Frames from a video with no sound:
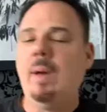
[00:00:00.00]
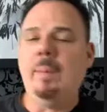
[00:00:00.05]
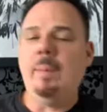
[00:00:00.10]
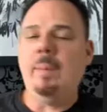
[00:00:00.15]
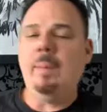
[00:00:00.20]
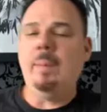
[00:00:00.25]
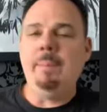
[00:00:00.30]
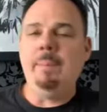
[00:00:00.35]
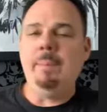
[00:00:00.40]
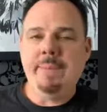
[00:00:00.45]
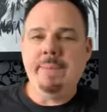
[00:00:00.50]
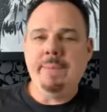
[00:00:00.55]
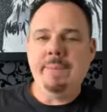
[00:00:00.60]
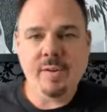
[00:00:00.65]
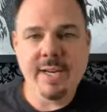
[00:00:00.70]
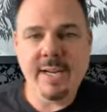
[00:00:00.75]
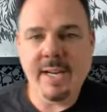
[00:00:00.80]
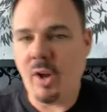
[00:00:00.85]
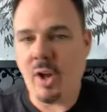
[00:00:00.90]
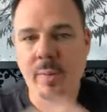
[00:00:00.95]
business you're in,
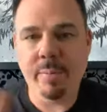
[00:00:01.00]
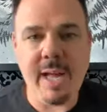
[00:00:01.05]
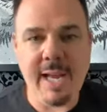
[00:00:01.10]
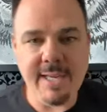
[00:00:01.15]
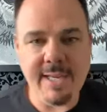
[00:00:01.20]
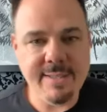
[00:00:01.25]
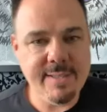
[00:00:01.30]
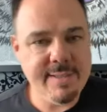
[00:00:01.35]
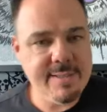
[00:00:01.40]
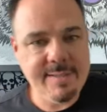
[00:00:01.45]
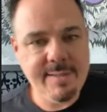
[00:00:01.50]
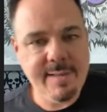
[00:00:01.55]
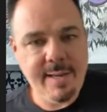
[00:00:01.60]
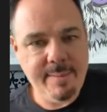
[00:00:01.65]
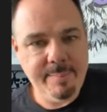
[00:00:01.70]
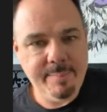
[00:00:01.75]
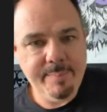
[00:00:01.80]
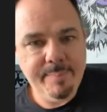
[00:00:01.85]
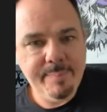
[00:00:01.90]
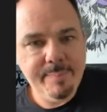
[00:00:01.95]
it all applies. It's the
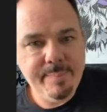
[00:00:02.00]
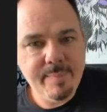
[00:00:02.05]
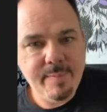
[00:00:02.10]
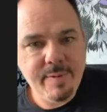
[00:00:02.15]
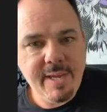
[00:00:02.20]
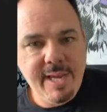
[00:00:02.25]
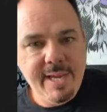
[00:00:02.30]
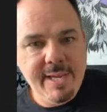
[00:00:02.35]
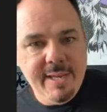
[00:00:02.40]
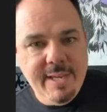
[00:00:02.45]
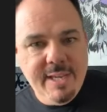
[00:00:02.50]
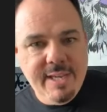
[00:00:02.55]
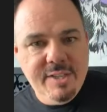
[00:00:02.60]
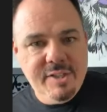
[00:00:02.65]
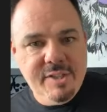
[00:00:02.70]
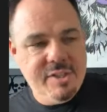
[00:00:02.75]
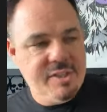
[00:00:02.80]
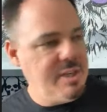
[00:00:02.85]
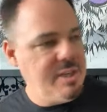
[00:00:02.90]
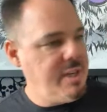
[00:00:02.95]
same, okay? It's
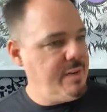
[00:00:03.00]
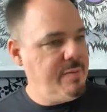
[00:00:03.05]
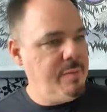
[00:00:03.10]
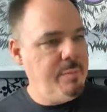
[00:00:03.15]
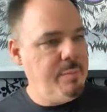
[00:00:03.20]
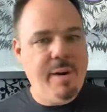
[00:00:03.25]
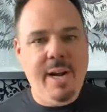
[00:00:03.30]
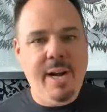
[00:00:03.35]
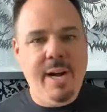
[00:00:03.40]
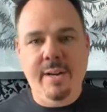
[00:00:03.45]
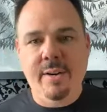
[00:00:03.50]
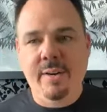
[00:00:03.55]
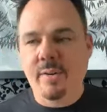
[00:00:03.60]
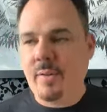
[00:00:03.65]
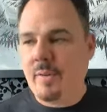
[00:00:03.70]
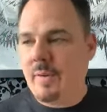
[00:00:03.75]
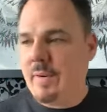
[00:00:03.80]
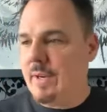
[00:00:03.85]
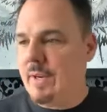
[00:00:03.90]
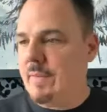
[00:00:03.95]
just a different product
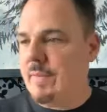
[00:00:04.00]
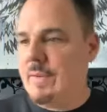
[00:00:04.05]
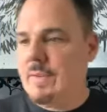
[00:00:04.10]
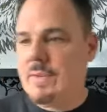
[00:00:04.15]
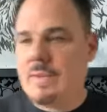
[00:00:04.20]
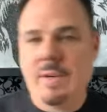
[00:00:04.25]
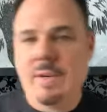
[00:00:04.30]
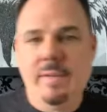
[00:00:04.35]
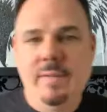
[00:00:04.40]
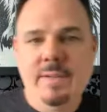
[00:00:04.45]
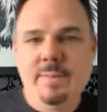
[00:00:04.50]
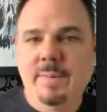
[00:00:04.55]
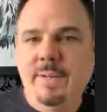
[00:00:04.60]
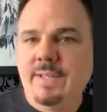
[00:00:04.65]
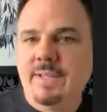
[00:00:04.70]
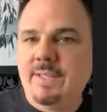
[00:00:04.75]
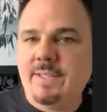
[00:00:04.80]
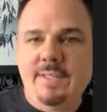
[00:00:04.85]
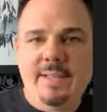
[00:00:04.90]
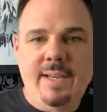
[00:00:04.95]
or a different service, but
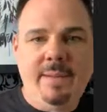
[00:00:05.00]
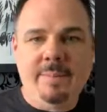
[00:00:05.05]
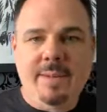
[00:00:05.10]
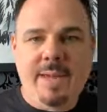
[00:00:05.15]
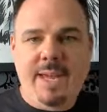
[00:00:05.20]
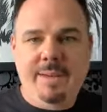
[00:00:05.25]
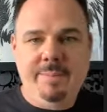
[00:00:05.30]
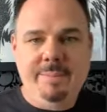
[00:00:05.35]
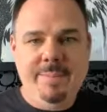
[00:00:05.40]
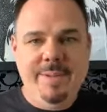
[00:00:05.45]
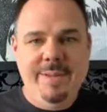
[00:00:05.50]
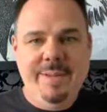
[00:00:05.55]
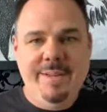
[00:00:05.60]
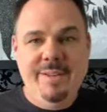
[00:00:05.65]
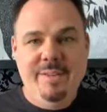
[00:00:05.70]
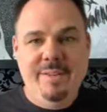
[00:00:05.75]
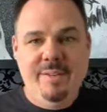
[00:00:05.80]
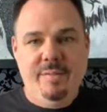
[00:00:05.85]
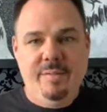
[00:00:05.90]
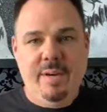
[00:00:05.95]
it's the same game,
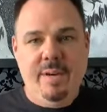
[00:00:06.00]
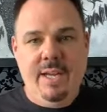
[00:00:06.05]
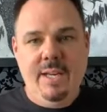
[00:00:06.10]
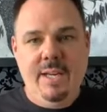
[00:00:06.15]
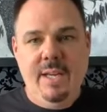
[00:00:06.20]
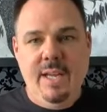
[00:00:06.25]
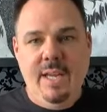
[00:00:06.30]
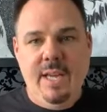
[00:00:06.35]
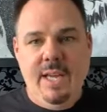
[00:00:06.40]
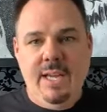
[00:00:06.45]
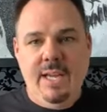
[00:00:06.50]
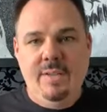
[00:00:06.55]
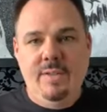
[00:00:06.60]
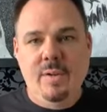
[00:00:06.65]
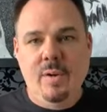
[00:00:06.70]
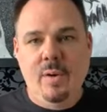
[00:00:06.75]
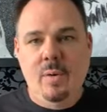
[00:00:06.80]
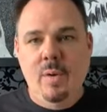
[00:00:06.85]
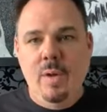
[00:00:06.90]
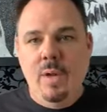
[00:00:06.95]
right? And
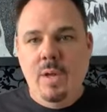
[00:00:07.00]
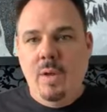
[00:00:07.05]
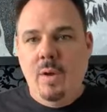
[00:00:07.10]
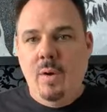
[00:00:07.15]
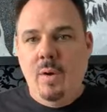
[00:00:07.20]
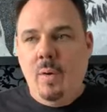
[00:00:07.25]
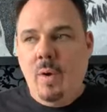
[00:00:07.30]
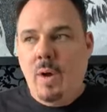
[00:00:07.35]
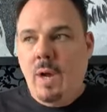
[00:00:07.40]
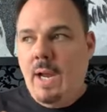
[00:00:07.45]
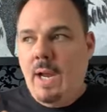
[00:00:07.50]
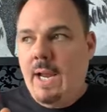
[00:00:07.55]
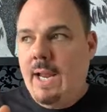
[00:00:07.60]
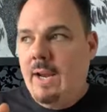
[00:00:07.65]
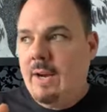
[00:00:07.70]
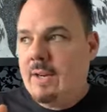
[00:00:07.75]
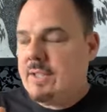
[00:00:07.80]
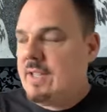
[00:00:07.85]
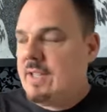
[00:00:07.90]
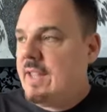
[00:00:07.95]
so
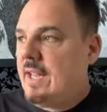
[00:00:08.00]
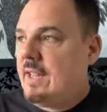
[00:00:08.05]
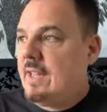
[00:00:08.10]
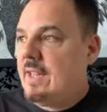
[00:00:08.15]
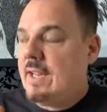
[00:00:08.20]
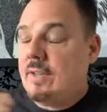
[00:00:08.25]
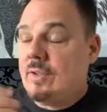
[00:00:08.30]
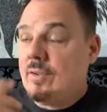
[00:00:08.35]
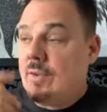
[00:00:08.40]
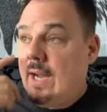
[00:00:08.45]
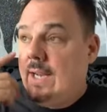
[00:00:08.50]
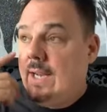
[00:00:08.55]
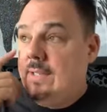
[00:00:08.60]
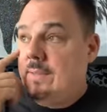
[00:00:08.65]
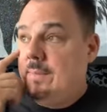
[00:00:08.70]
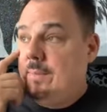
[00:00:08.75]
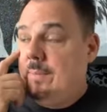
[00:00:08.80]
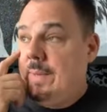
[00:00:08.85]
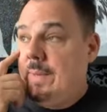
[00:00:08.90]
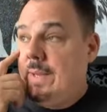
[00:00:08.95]
here's the thing that
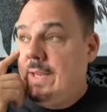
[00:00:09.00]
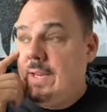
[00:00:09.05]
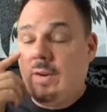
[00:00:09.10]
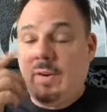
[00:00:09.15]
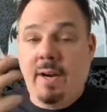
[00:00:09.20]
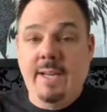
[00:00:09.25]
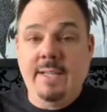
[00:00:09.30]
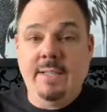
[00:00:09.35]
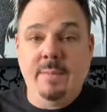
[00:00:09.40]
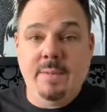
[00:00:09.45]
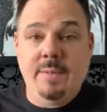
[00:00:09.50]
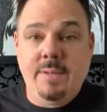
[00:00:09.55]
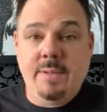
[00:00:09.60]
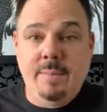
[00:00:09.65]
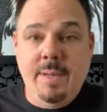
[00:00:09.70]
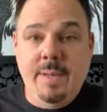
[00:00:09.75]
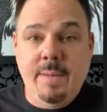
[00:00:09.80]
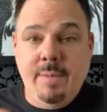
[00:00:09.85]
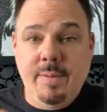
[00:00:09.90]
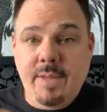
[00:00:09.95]
drives me crazy with some
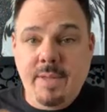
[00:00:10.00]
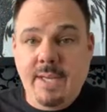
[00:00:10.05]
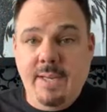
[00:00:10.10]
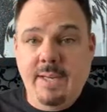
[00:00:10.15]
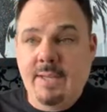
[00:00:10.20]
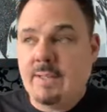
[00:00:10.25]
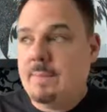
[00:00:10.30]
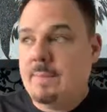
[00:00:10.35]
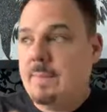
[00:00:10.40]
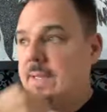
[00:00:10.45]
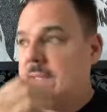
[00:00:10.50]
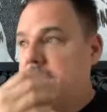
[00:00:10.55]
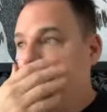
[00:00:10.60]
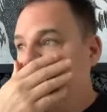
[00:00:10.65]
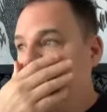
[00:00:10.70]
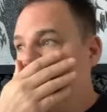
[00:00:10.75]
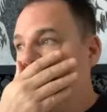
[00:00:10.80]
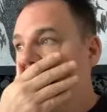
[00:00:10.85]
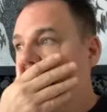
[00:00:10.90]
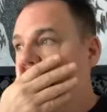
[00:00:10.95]
people that get in this
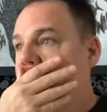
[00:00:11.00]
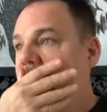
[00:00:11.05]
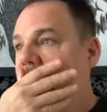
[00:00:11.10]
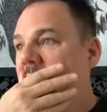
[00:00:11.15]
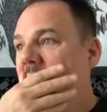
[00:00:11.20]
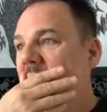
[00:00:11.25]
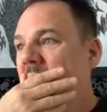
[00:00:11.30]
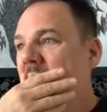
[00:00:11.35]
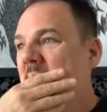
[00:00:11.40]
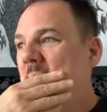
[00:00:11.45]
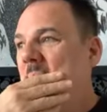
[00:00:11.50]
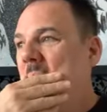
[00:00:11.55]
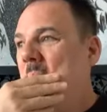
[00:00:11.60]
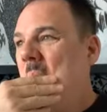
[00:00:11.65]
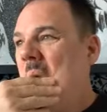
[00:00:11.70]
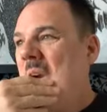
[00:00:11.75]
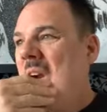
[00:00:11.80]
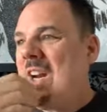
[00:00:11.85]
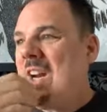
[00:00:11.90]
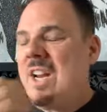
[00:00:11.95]
business.
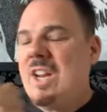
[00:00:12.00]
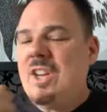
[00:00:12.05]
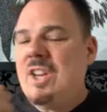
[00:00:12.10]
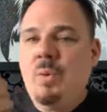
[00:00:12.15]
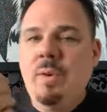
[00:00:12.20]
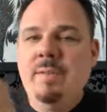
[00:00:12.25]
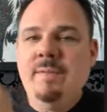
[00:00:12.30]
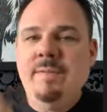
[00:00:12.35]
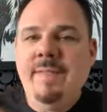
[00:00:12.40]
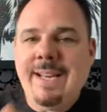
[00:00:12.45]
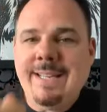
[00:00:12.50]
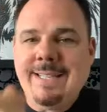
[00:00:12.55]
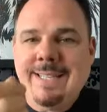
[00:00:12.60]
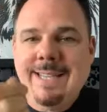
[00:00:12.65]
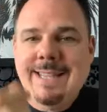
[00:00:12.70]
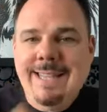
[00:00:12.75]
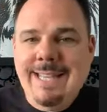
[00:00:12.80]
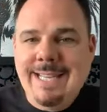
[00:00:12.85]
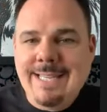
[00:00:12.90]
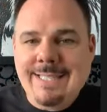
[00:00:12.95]
Where can you invest
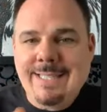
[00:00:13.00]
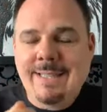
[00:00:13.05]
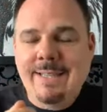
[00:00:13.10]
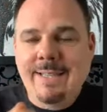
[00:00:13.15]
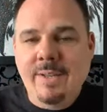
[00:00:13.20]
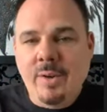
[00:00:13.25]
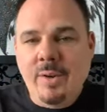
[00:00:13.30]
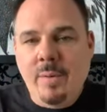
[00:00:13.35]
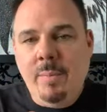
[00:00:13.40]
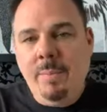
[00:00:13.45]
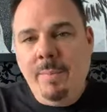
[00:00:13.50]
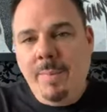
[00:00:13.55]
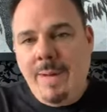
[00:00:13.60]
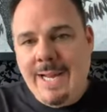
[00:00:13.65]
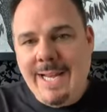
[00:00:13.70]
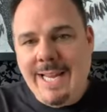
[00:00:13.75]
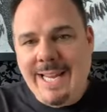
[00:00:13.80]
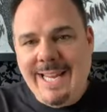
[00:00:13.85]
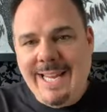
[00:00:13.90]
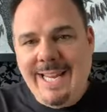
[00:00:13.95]
this little
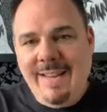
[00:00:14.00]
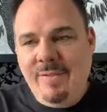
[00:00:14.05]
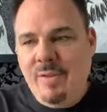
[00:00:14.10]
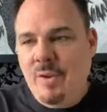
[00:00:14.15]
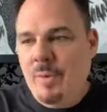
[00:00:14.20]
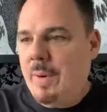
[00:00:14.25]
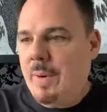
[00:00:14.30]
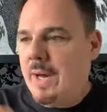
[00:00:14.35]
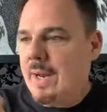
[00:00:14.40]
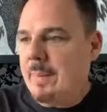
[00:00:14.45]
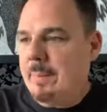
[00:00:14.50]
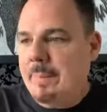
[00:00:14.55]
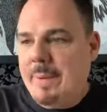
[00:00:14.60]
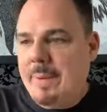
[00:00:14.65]
money if you bought a